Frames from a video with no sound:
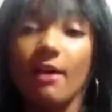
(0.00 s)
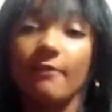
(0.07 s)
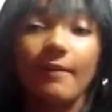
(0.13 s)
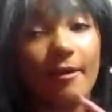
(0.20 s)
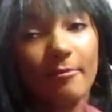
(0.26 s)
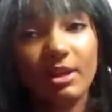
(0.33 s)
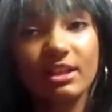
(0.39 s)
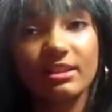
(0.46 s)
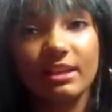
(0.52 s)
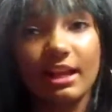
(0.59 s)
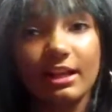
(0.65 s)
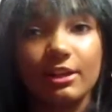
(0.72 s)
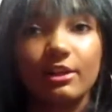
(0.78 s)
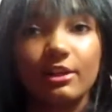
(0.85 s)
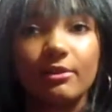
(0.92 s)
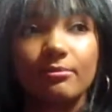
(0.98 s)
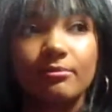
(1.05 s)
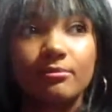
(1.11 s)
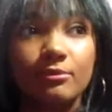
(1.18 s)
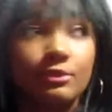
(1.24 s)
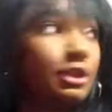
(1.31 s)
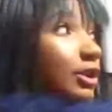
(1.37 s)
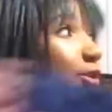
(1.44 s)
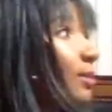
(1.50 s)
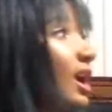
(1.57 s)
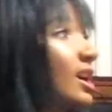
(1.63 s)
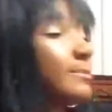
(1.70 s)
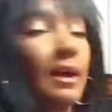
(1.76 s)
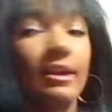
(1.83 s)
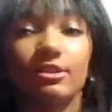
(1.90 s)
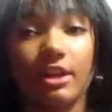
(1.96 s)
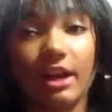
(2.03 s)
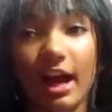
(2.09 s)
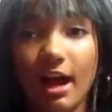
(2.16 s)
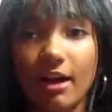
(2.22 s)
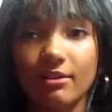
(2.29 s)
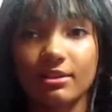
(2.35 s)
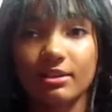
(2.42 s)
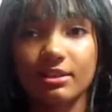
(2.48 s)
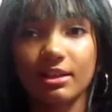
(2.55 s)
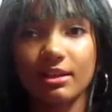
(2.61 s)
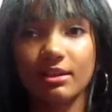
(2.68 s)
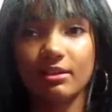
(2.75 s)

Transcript: Five minutes later, dude walks past our house.